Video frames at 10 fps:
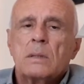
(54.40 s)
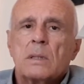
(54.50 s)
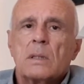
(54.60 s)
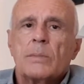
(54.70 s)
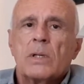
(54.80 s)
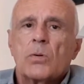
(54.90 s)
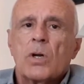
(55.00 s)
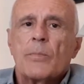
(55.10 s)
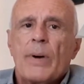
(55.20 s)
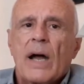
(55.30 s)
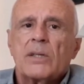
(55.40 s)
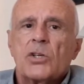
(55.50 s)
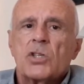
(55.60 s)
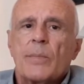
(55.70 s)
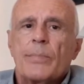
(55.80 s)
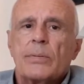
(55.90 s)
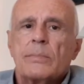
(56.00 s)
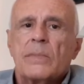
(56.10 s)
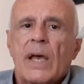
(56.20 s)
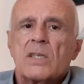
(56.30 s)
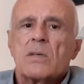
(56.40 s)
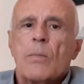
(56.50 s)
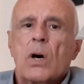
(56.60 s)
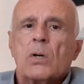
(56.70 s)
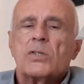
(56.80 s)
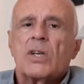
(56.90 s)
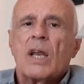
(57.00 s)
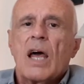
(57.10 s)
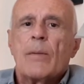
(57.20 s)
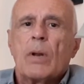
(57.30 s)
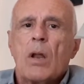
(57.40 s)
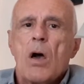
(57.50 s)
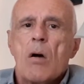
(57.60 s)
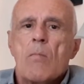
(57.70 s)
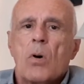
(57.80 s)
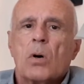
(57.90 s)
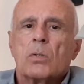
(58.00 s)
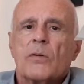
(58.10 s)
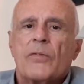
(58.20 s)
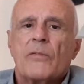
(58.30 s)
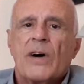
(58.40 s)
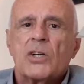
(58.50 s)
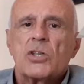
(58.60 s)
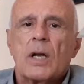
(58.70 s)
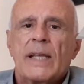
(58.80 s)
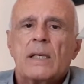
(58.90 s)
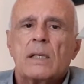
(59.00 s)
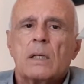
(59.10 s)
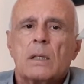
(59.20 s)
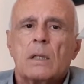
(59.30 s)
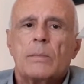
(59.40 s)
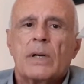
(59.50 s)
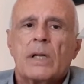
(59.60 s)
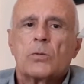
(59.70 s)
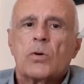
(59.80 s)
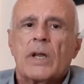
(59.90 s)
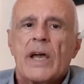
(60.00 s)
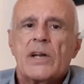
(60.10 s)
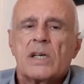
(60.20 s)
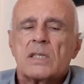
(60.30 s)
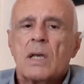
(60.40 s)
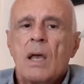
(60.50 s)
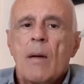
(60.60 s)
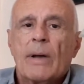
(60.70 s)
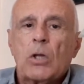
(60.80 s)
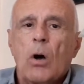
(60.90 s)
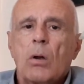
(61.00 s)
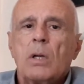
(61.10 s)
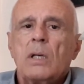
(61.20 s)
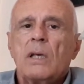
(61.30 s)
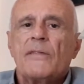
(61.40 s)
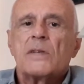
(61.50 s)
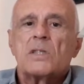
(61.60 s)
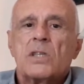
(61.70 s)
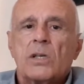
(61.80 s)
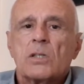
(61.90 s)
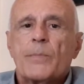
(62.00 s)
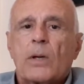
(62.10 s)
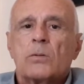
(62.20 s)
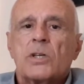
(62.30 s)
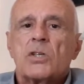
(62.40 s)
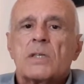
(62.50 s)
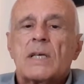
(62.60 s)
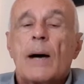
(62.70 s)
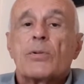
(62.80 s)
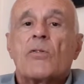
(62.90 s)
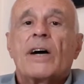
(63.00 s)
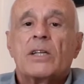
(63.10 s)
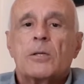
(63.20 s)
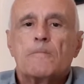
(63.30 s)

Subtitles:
urban-rural partnership as the most reliable mode for functional linking urban and rural areas, but only if serious preconditions are provided.